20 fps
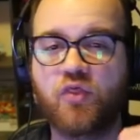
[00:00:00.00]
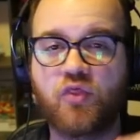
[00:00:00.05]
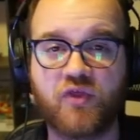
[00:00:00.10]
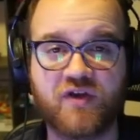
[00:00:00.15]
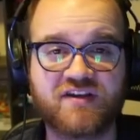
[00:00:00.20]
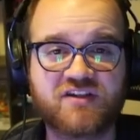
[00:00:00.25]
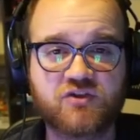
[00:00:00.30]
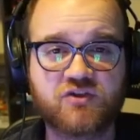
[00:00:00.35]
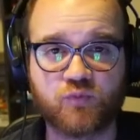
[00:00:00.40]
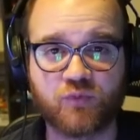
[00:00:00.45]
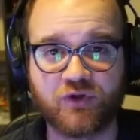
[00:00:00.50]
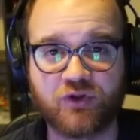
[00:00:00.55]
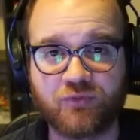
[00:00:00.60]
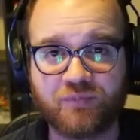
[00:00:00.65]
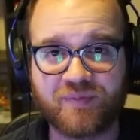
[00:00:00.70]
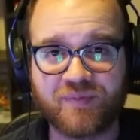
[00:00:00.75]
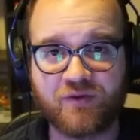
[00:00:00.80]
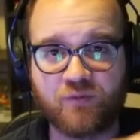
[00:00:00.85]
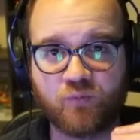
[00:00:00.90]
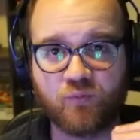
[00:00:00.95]
this
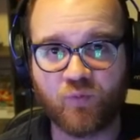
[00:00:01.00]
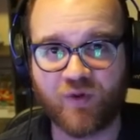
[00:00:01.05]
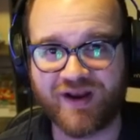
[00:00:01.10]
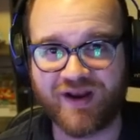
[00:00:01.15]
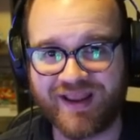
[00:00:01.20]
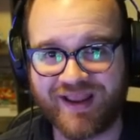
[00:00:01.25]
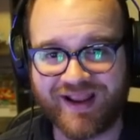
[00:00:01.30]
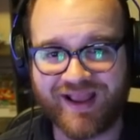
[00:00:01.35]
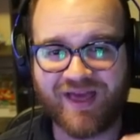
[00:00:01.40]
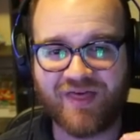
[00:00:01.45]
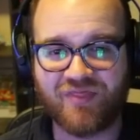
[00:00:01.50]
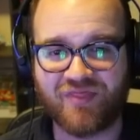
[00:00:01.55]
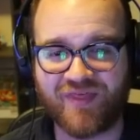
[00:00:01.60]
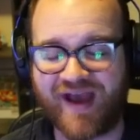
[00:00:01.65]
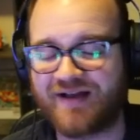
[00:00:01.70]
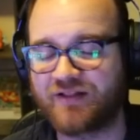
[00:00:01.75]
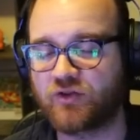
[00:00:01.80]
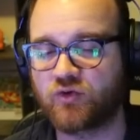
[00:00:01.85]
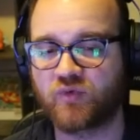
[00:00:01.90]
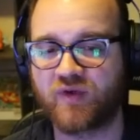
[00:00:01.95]
will be winning
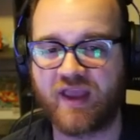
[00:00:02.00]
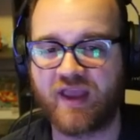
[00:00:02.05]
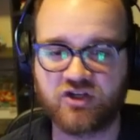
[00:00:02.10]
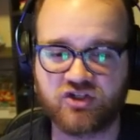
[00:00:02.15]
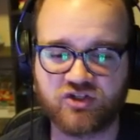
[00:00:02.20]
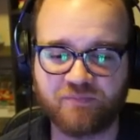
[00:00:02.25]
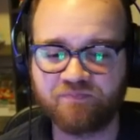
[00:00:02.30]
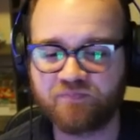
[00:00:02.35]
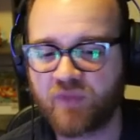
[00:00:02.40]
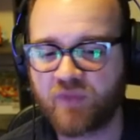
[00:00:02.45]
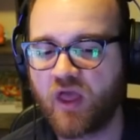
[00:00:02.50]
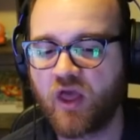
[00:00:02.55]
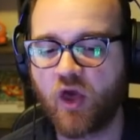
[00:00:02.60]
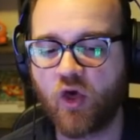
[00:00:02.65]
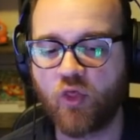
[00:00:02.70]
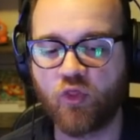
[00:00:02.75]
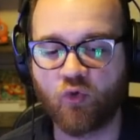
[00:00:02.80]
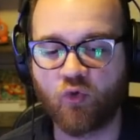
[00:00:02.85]
that location. The